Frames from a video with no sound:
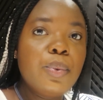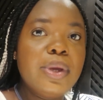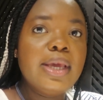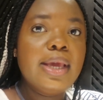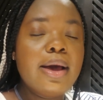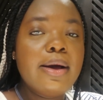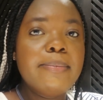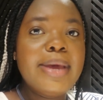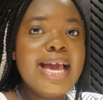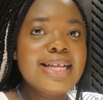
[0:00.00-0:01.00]
we
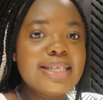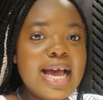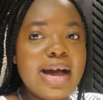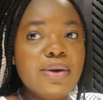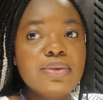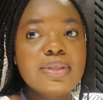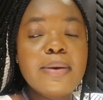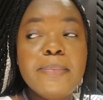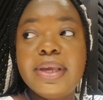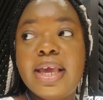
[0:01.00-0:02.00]
um, head out
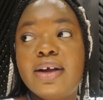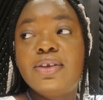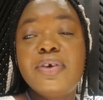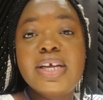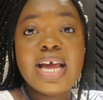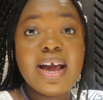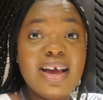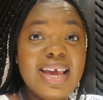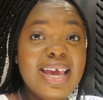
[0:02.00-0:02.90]
but yeah gloria and i are